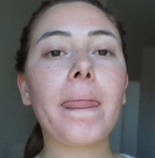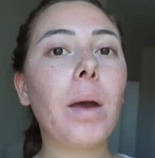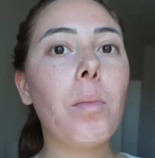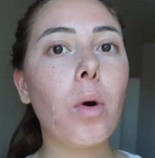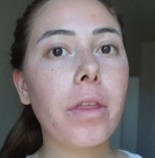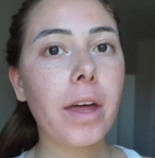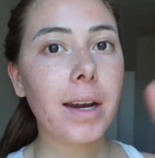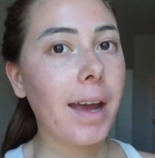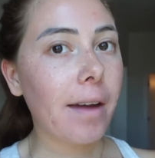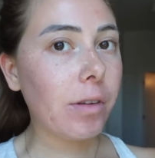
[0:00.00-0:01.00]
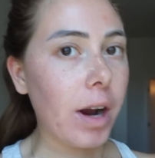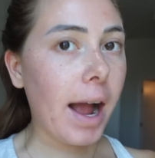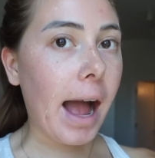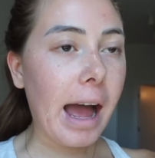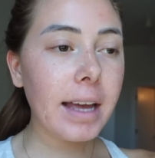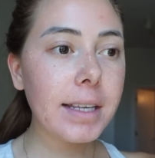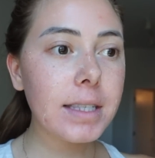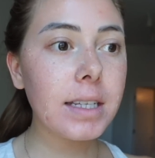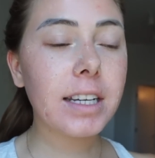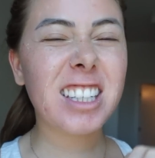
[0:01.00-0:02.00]
more than it ever has.
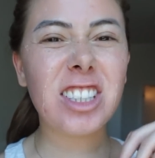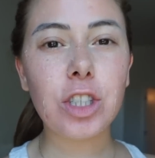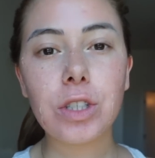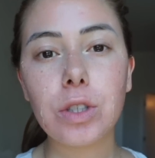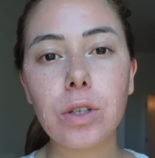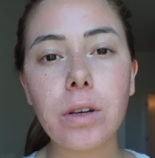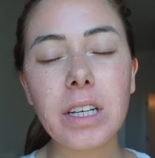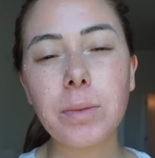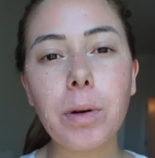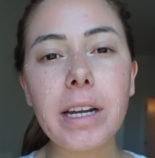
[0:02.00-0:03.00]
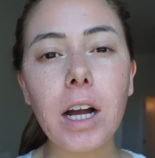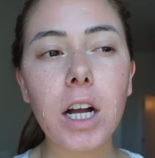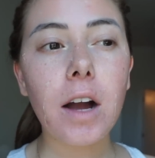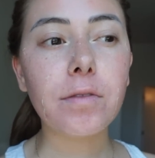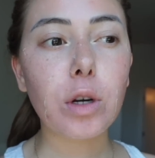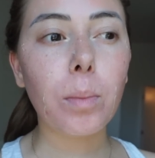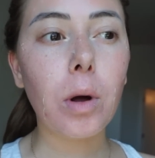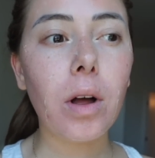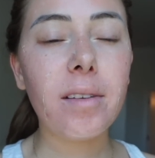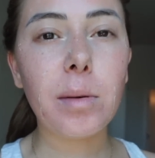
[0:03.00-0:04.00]
It's pretty uncomfortable.
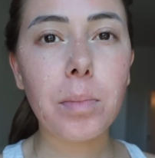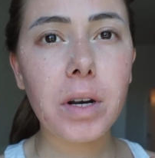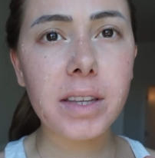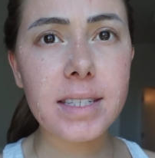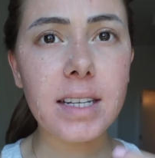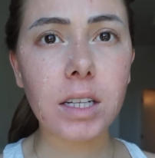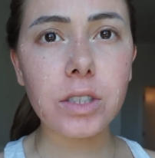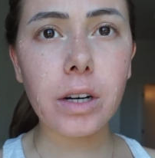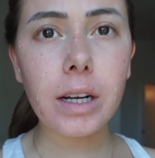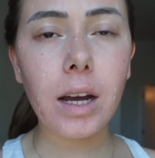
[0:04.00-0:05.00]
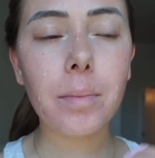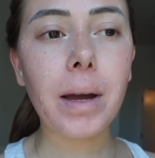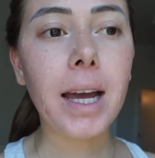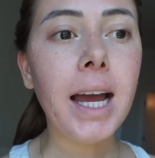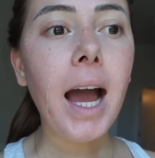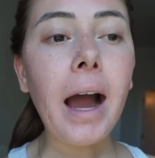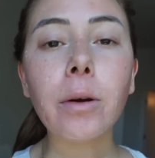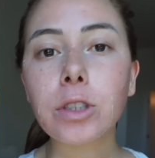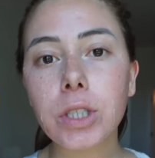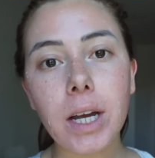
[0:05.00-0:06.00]
I've been putting the sunscreen on, but I
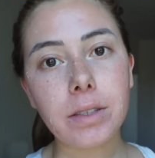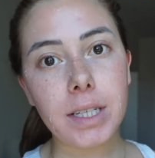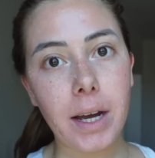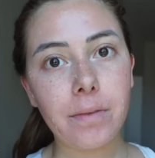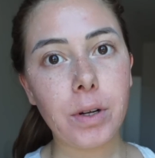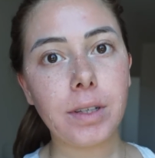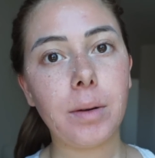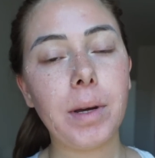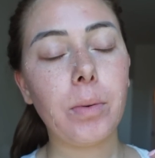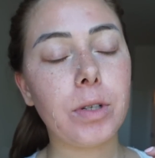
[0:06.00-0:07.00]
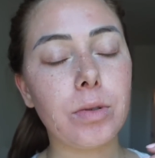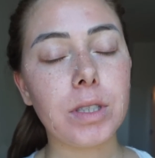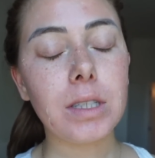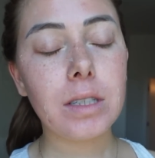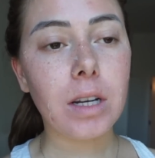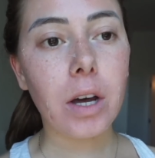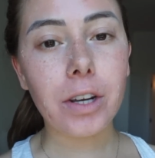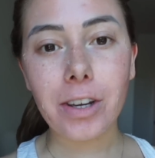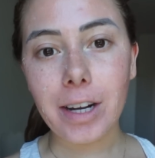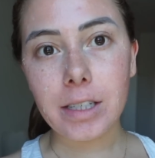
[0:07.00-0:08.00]
was just outside for a little bit, which was not
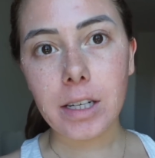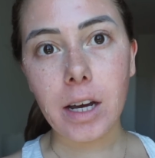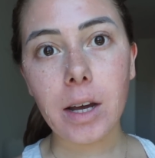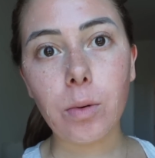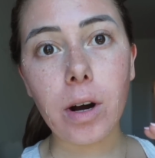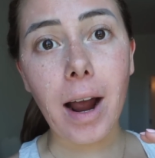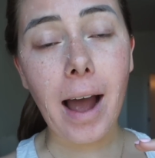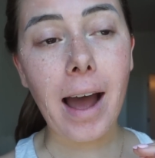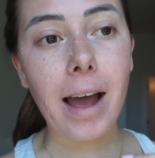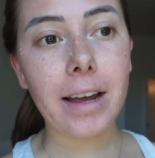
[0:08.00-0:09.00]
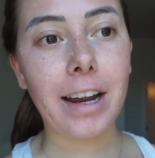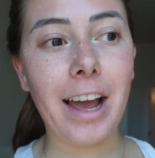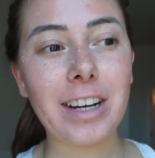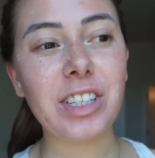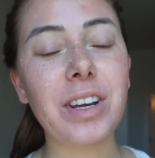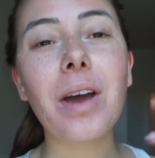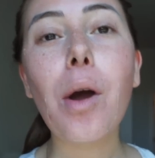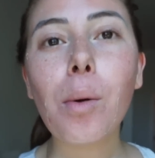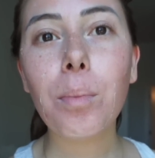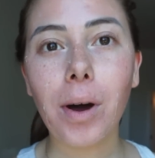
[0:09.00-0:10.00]
a good idea. I wore a hat and I actually
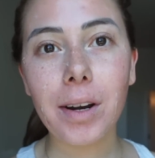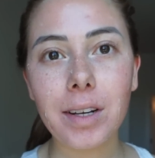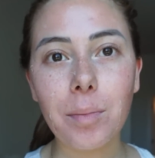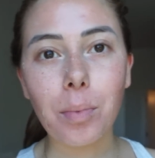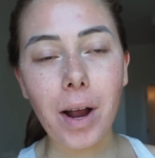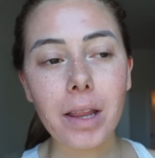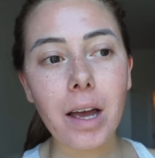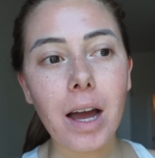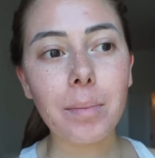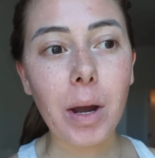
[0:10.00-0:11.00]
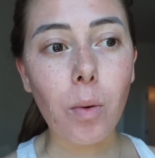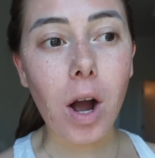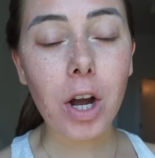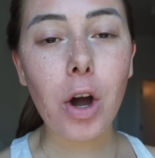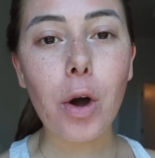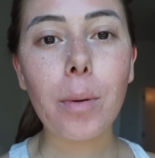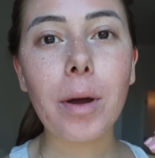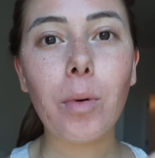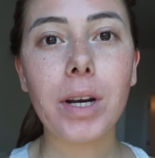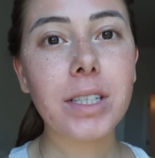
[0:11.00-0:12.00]
bought an umbrella on my walk home.
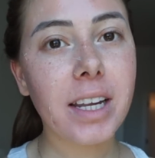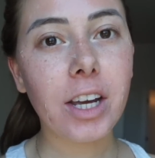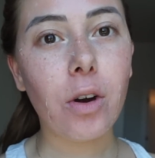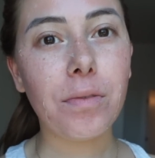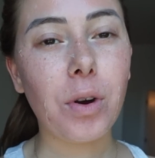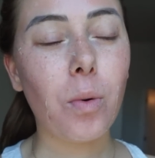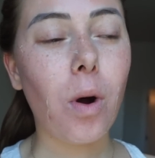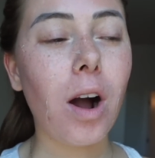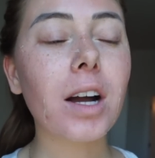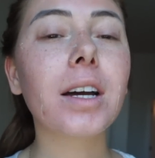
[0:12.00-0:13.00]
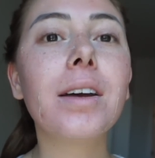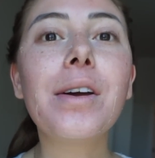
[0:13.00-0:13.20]
I wanted to like go for a walk,